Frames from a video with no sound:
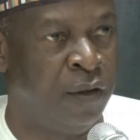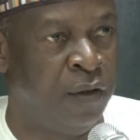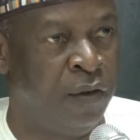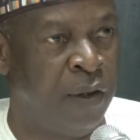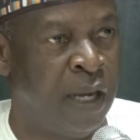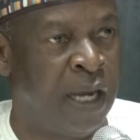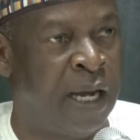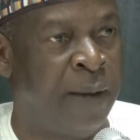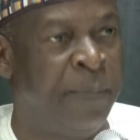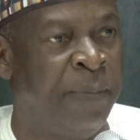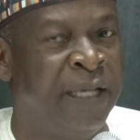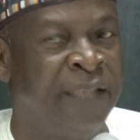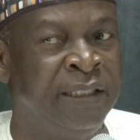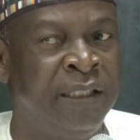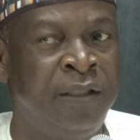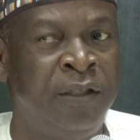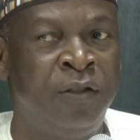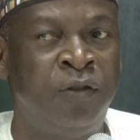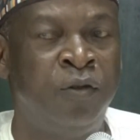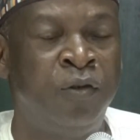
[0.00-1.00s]
Your
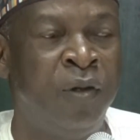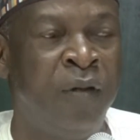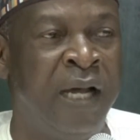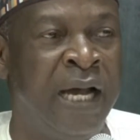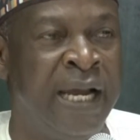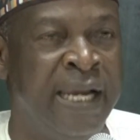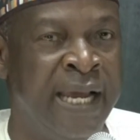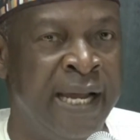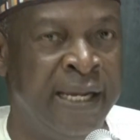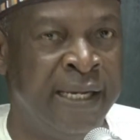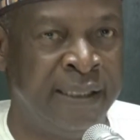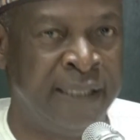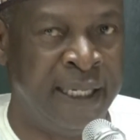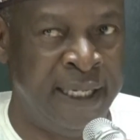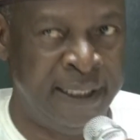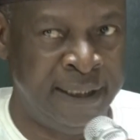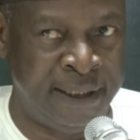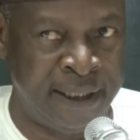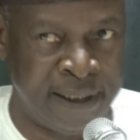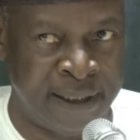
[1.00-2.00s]
capacity to gather
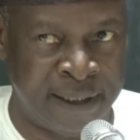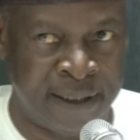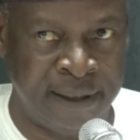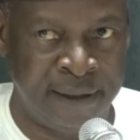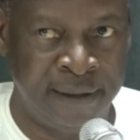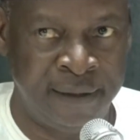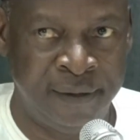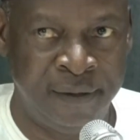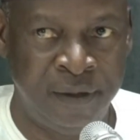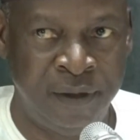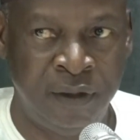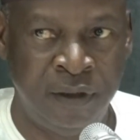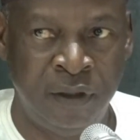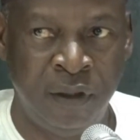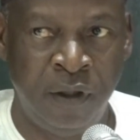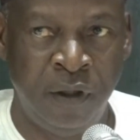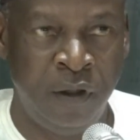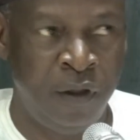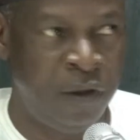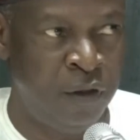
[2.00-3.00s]
intelligence
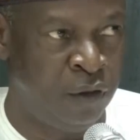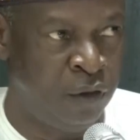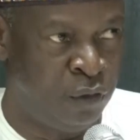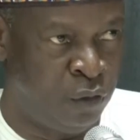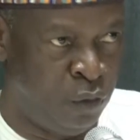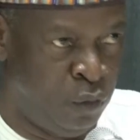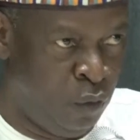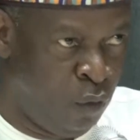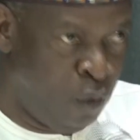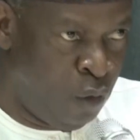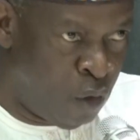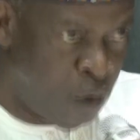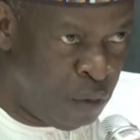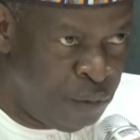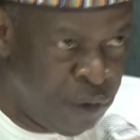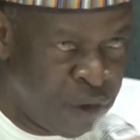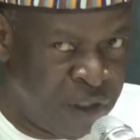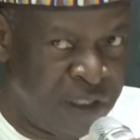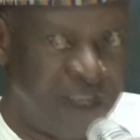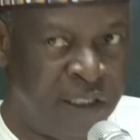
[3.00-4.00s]
true
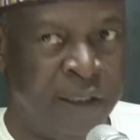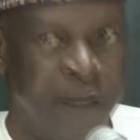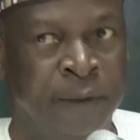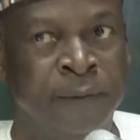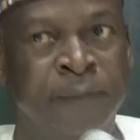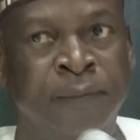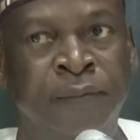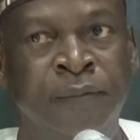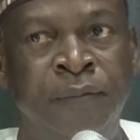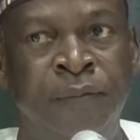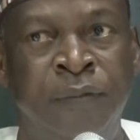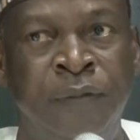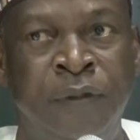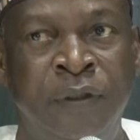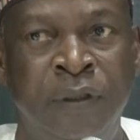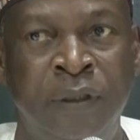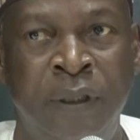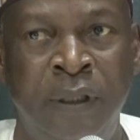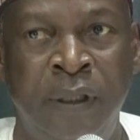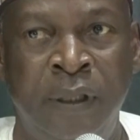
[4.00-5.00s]
community
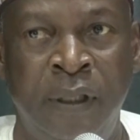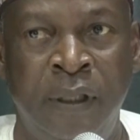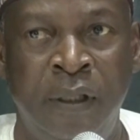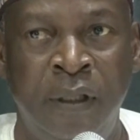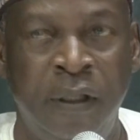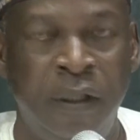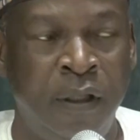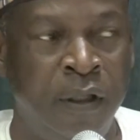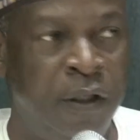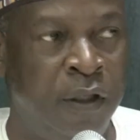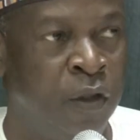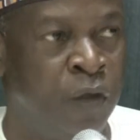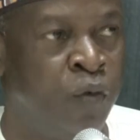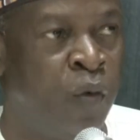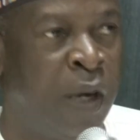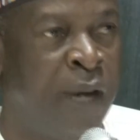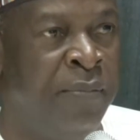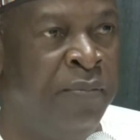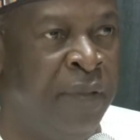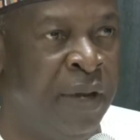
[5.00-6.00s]
is
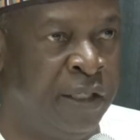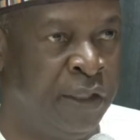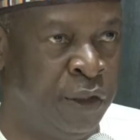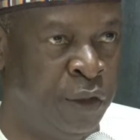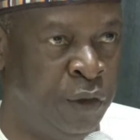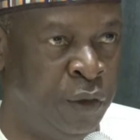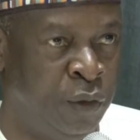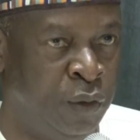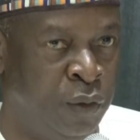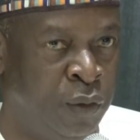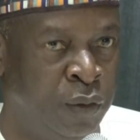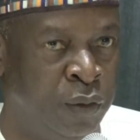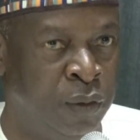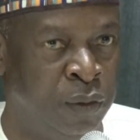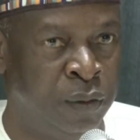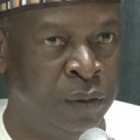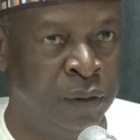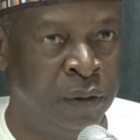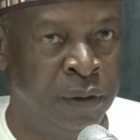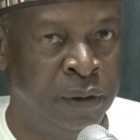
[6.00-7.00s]
what makes you
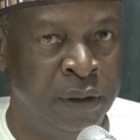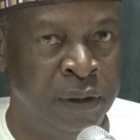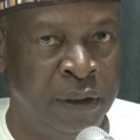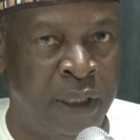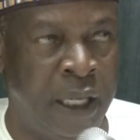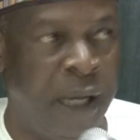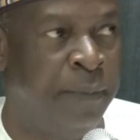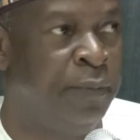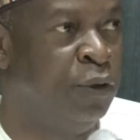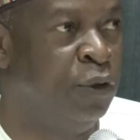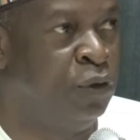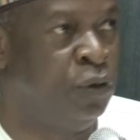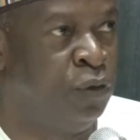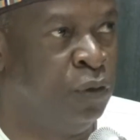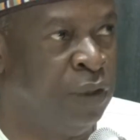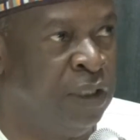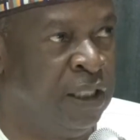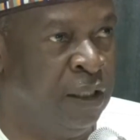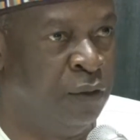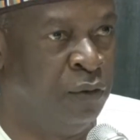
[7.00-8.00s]
able
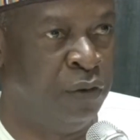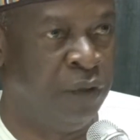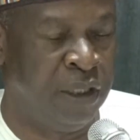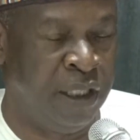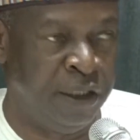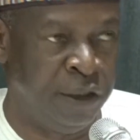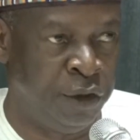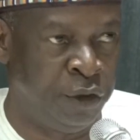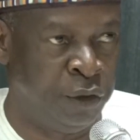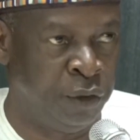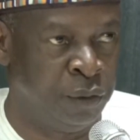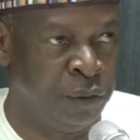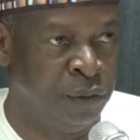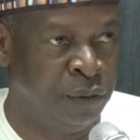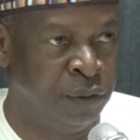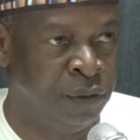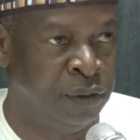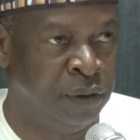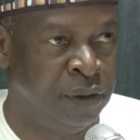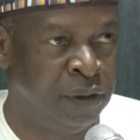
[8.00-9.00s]
to deal with the
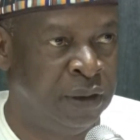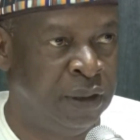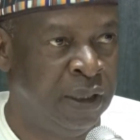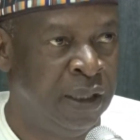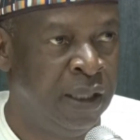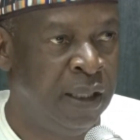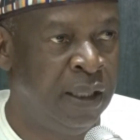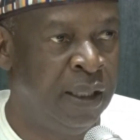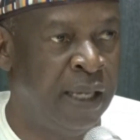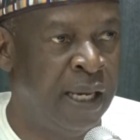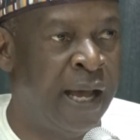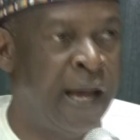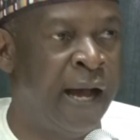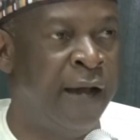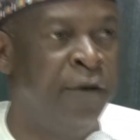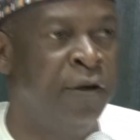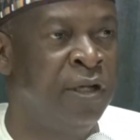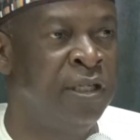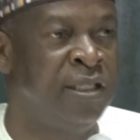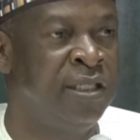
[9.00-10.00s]
issue. Now,
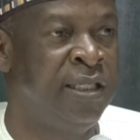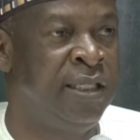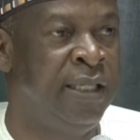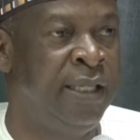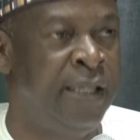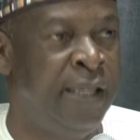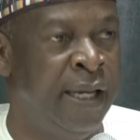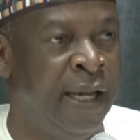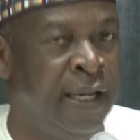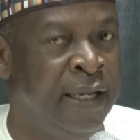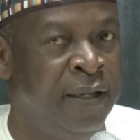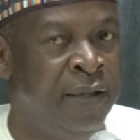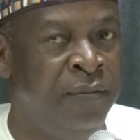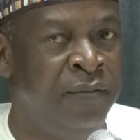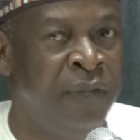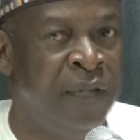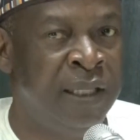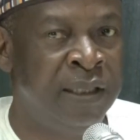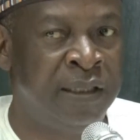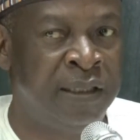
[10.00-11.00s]
I don't see
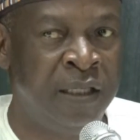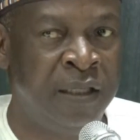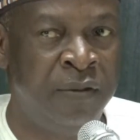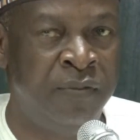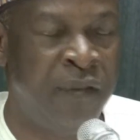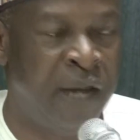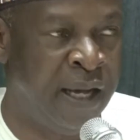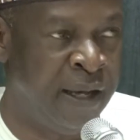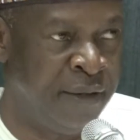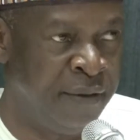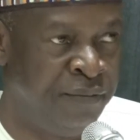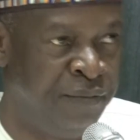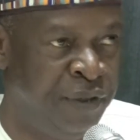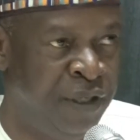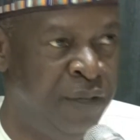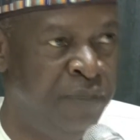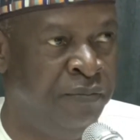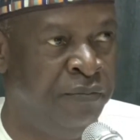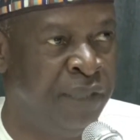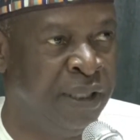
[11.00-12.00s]
any military man
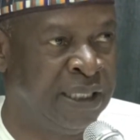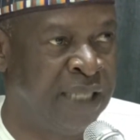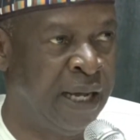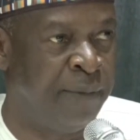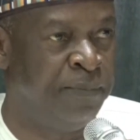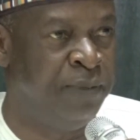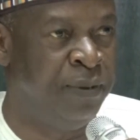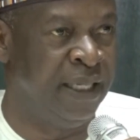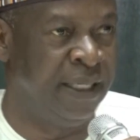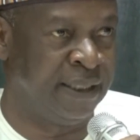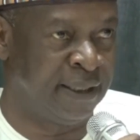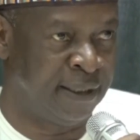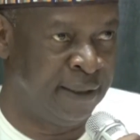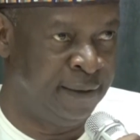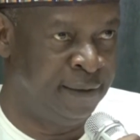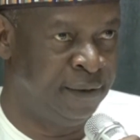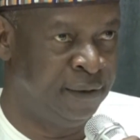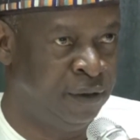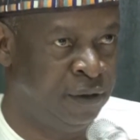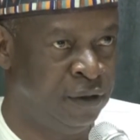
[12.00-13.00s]
being better
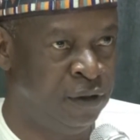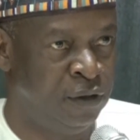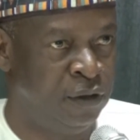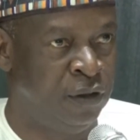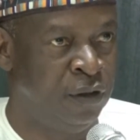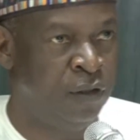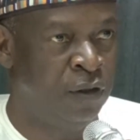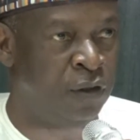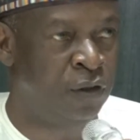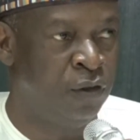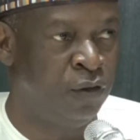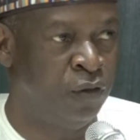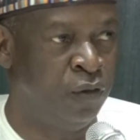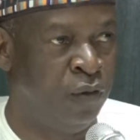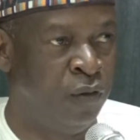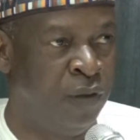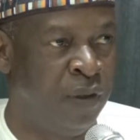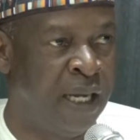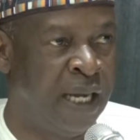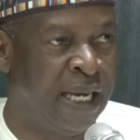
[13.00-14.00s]
placed
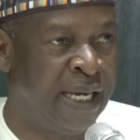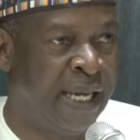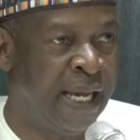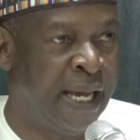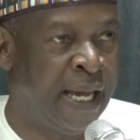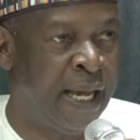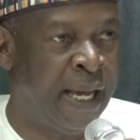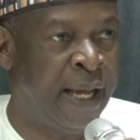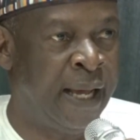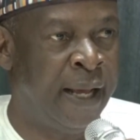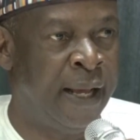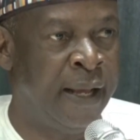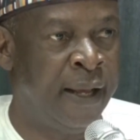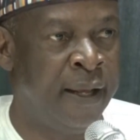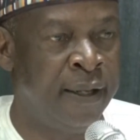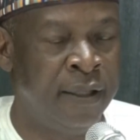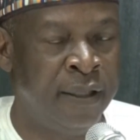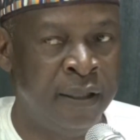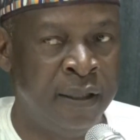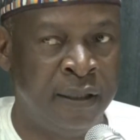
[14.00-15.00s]
to
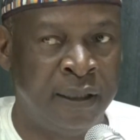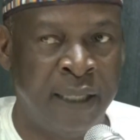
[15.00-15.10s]
gather